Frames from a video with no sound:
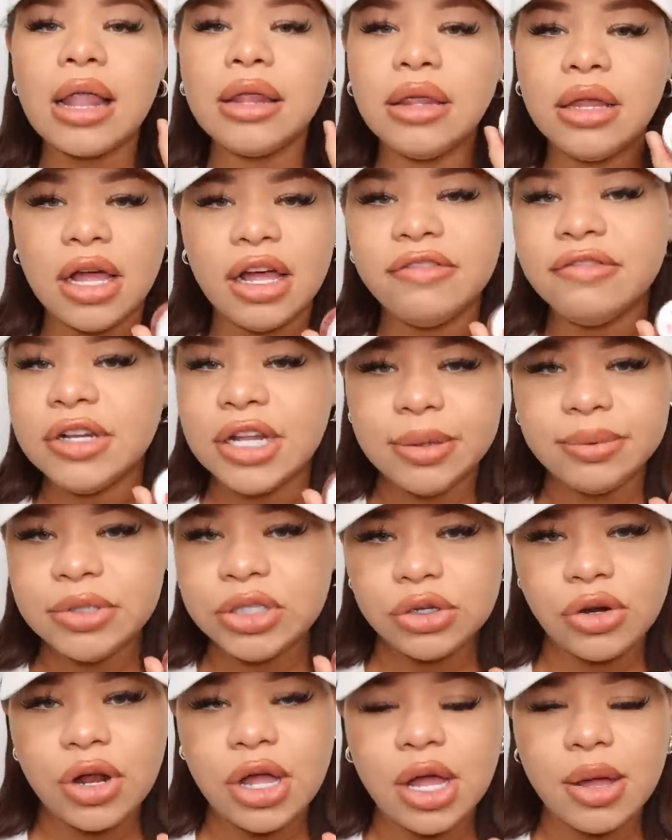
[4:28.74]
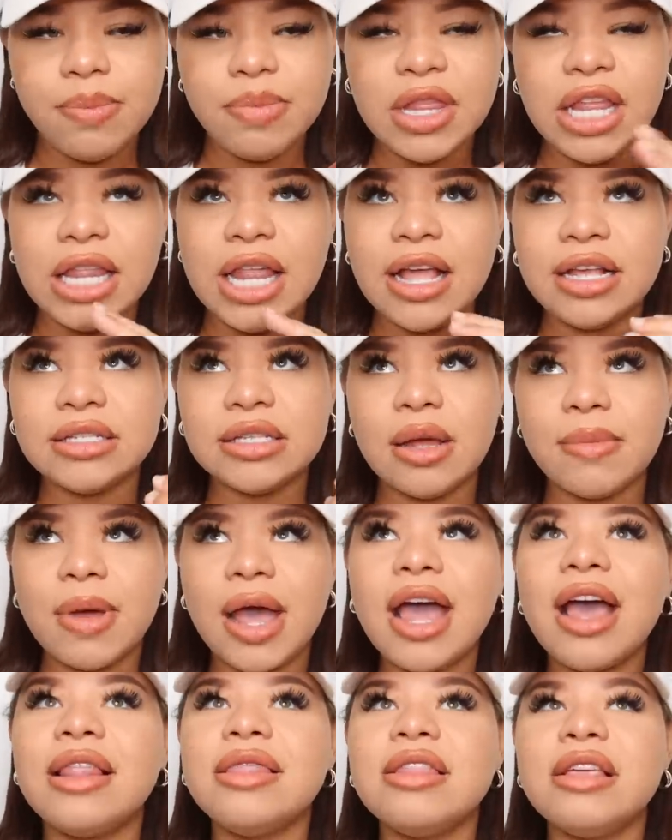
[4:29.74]
I love lip scrub. The last time I
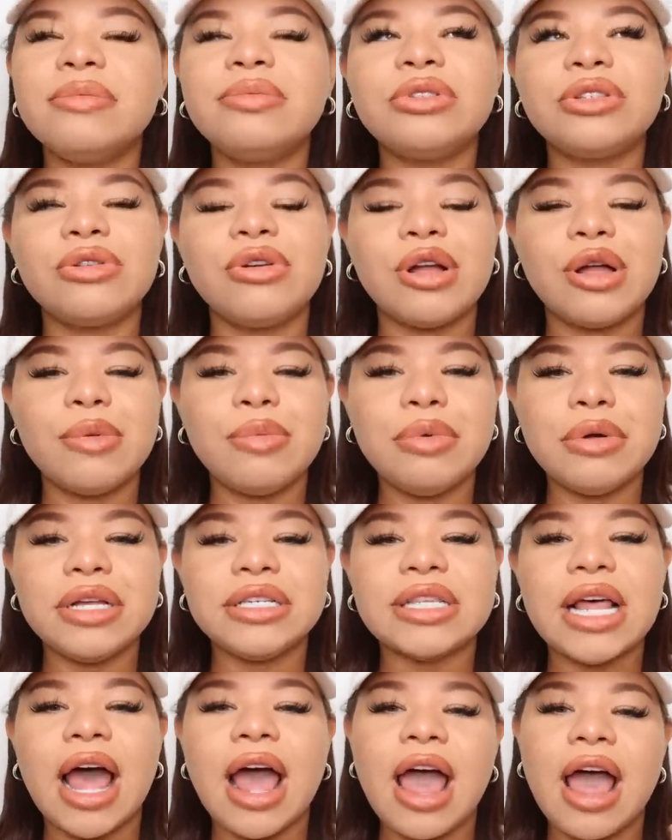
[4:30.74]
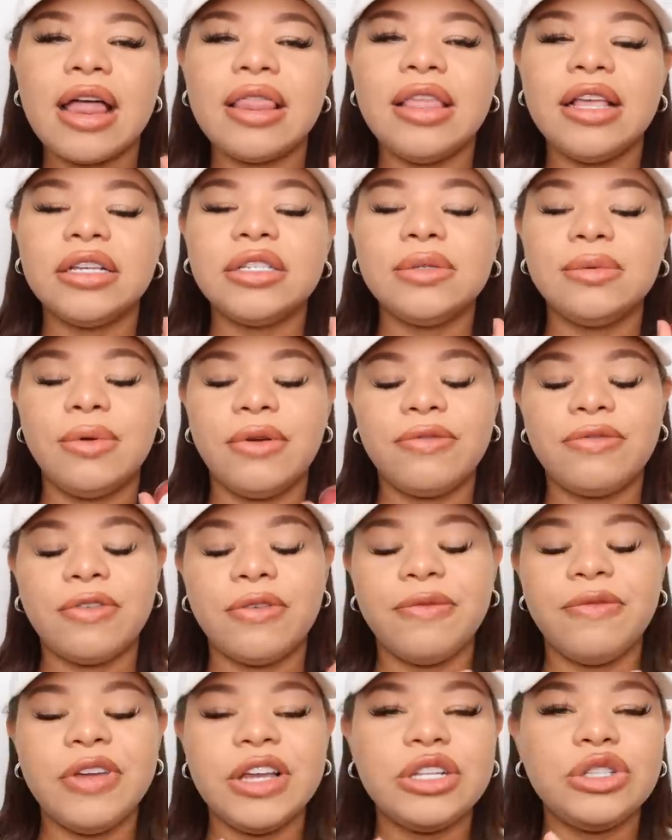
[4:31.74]
had lip scrub was I had this one
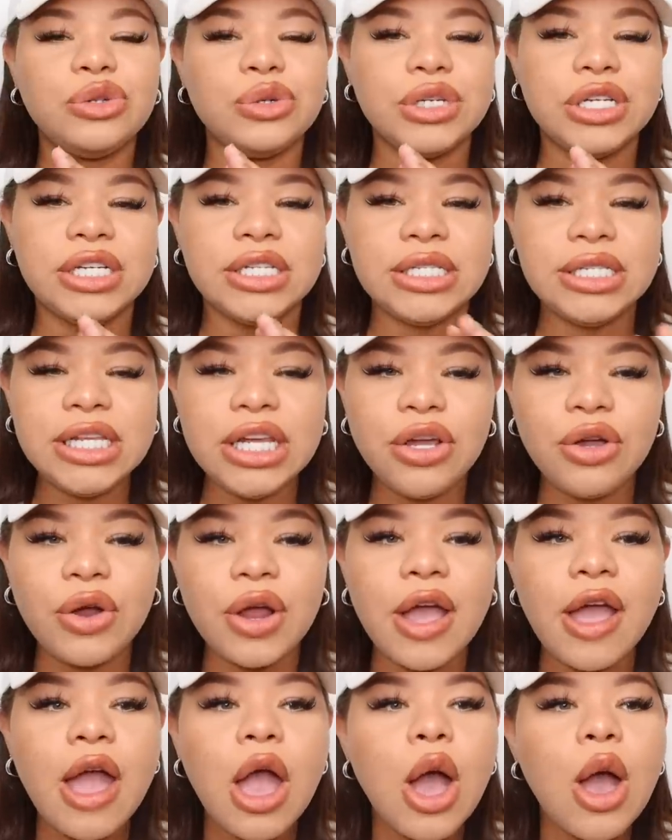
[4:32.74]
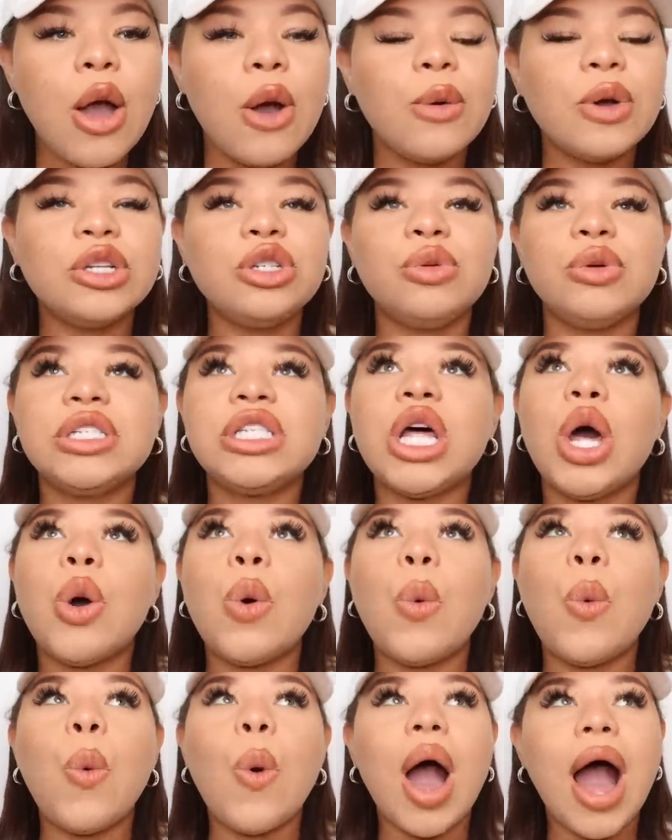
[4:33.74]
from Victoria's Secret, which was a
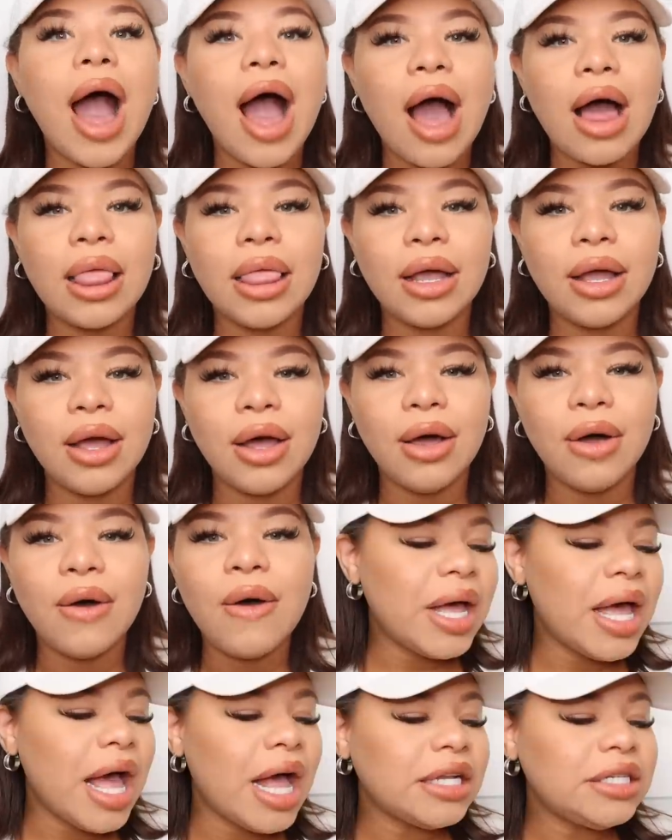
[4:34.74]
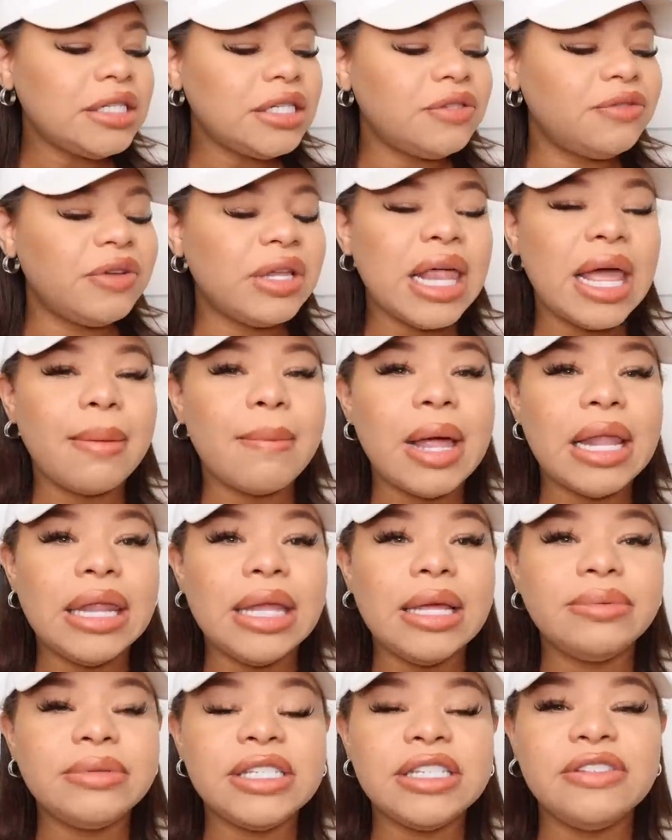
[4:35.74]
while ago. But I just feel like my
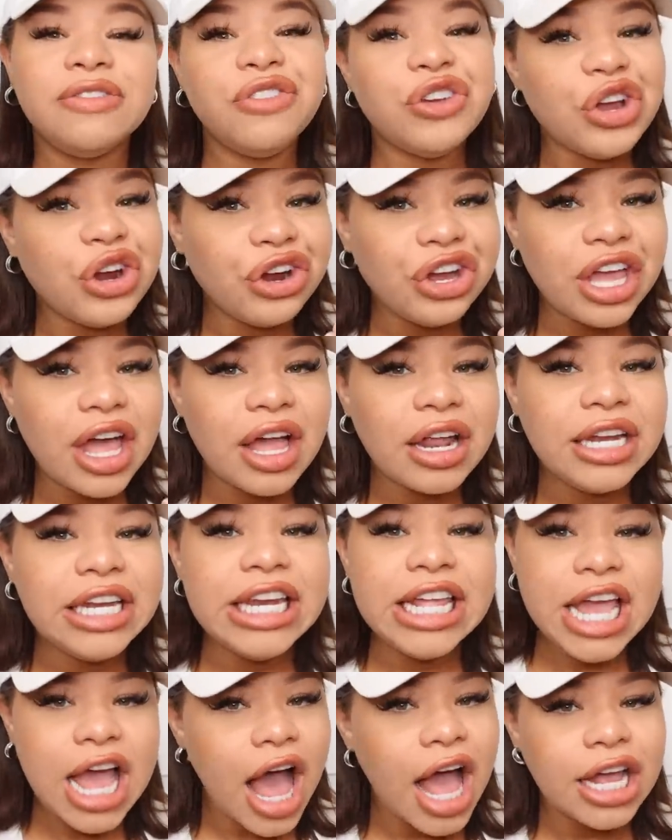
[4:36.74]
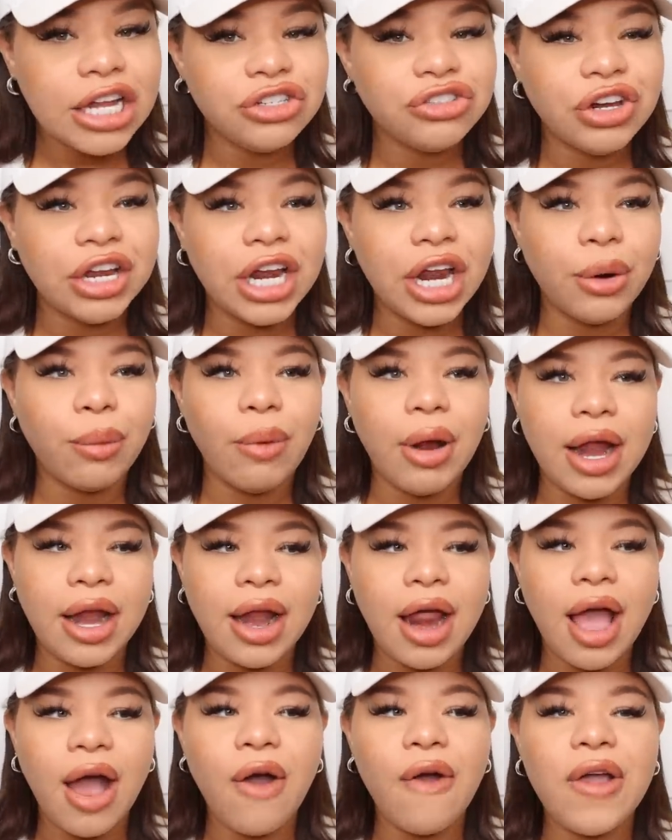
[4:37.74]
lips is very dehydrated right
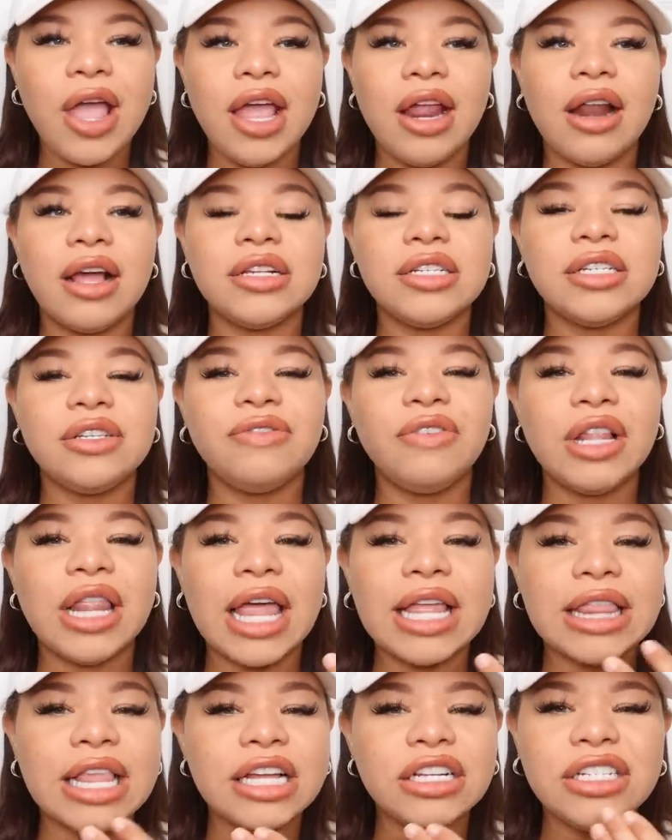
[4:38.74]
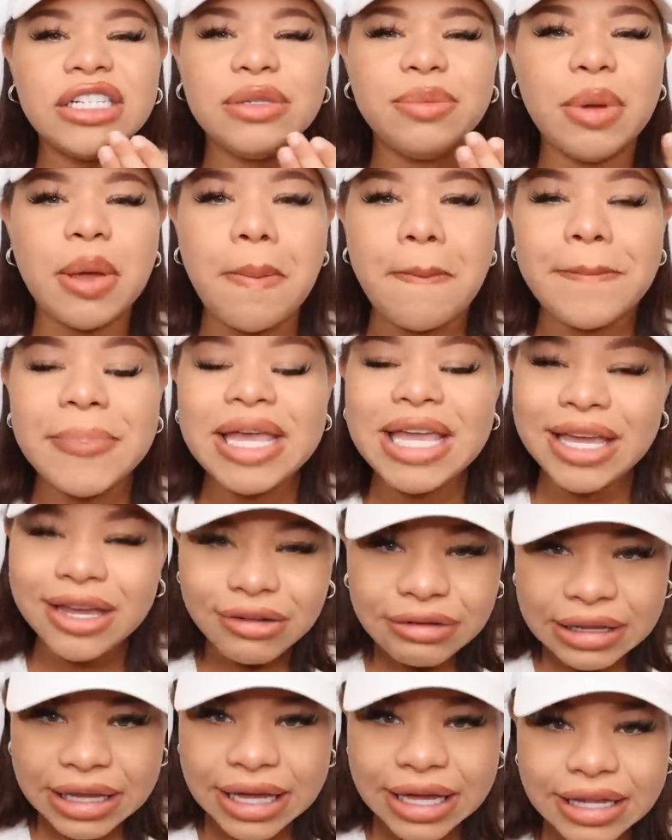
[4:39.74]
now, and I just feel like they just been
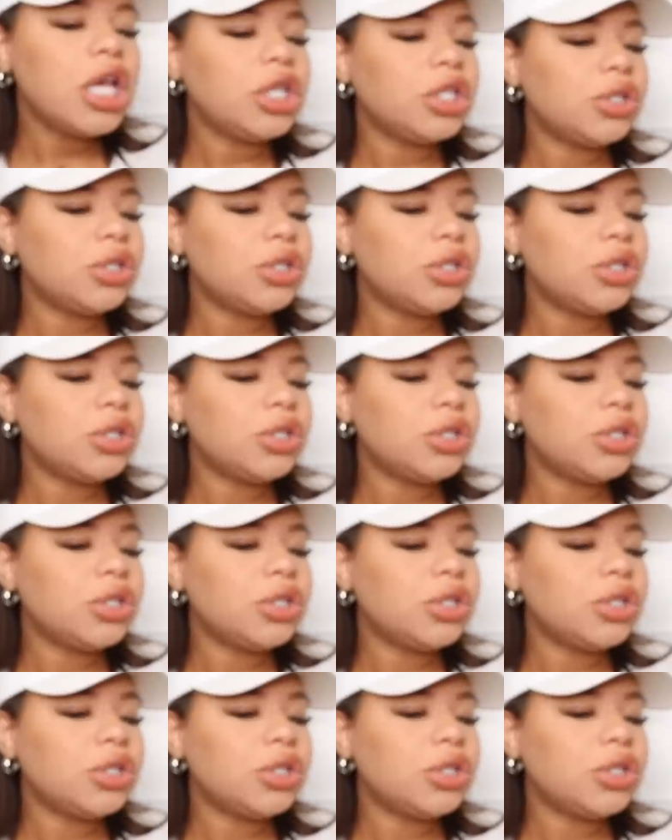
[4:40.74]
peeling.